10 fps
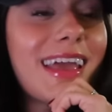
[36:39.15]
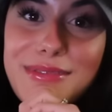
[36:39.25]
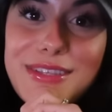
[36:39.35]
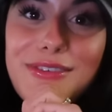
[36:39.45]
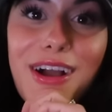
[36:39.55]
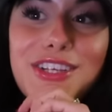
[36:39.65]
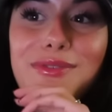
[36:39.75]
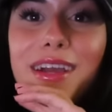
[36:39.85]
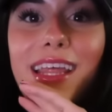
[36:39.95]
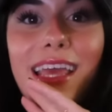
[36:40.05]
Ethan's
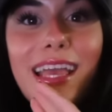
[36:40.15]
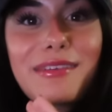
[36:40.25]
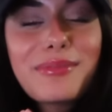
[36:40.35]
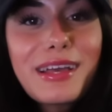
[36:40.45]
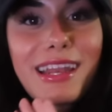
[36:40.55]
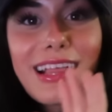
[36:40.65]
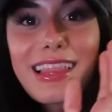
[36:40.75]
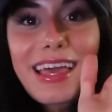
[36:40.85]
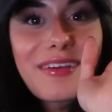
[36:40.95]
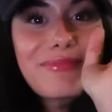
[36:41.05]
graduating, and planning
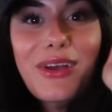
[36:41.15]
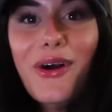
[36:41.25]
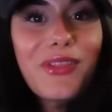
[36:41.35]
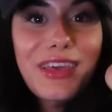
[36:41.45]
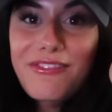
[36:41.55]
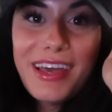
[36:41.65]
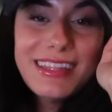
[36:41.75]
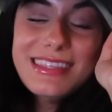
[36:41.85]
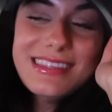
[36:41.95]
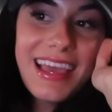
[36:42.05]
like all the events.